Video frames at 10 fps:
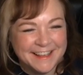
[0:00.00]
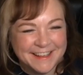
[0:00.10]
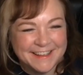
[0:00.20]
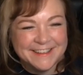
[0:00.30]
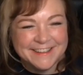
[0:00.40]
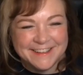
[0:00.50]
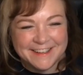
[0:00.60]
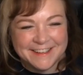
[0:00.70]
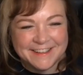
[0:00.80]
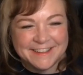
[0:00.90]
Yeah.
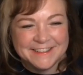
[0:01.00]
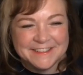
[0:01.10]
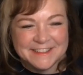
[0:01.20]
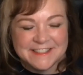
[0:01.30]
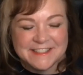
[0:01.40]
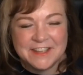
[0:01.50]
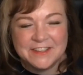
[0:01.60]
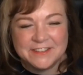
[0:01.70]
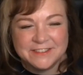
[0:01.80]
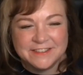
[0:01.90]
Yeah.
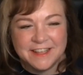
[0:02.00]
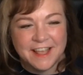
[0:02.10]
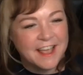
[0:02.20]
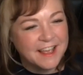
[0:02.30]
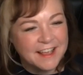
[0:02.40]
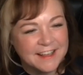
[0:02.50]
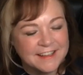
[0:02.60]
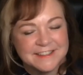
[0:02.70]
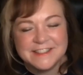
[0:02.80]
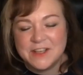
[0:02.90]
So yeah,
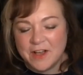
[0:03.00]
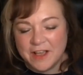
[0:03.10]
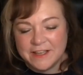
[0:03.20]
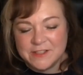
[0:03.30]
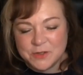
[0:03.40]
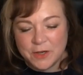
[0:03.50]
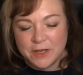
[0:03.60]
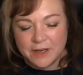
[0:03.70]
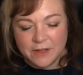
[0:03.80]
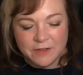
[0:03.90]
so I
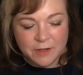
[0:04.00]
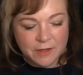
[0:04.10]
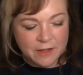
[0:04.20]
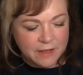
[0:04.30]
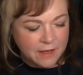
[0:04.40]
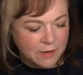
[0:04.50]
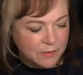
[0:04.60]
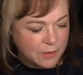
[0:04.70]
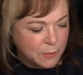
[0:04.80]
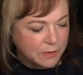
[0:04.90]
think I
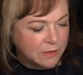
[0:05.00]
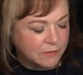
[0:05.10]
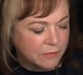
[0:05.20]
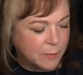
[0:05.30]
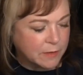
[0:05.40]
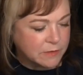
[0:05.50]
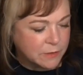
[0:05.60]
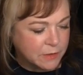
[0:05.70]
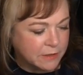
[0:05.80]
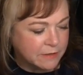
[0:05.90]
only worked there for about 2
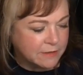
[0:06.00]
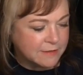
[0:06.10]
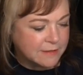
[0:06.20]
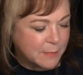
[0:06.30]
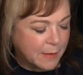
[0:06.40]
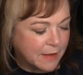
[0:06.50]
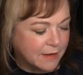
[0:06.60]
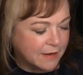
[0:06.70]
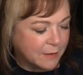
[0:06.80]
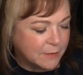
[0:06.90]
years, but
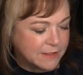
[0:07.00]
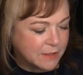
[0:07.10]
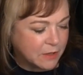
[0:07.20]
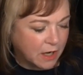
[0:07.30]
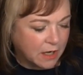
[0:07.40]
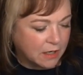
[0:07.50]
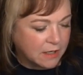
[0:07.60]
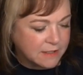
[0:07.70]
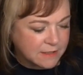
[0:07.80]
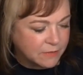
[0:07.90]
it was great
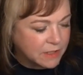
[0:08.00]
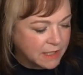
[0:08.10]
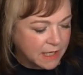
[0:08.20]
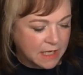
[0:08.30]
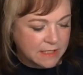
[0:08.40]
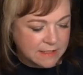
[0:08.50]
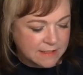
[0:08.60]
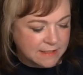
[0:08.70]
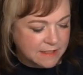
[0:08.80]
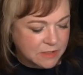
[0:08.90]
because it really is,
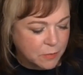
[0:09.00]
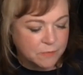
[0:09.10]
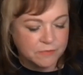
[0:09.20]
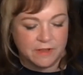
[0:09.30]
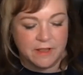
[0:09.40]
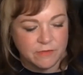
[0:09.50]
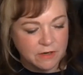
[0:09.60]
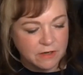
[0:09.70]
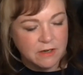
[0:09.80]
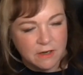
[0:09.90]
it's its own
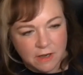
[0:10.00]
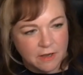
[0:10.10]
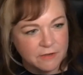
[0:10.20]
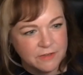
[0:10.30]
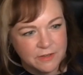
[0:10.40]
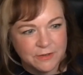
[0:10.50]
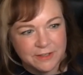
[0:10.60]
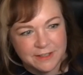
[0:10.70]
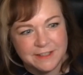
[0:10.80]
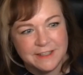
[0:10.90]
flavor of New
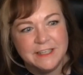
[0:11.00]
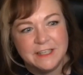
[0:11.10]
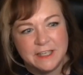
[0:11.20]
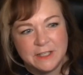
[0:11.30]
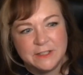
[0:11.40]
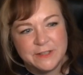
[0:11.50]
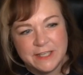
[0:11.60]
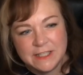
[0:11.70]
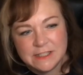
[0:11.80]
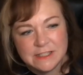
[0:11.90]
York and
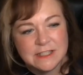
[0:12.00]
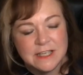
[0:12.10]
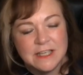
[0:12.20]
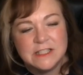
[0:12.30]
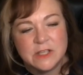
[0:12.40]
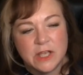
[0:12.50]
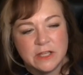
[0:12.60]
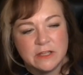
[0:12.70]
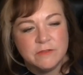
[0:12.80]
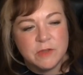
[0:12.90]
Queens. So I
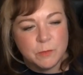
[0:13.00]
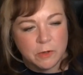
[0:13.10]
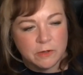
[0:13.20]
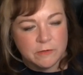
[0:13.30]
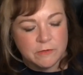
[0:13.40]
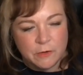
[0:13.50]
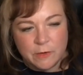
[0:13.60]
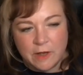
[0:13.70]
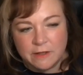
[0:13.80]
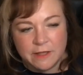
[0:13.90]
lived in Brooklyn for a
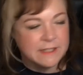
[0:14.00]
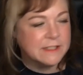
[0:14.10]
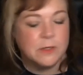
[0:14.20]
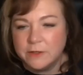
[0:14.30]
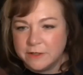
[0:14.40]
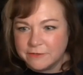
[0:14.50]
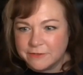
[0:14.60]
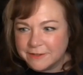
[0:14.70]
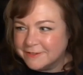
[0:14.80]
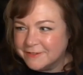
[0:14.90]
while and it's totally different.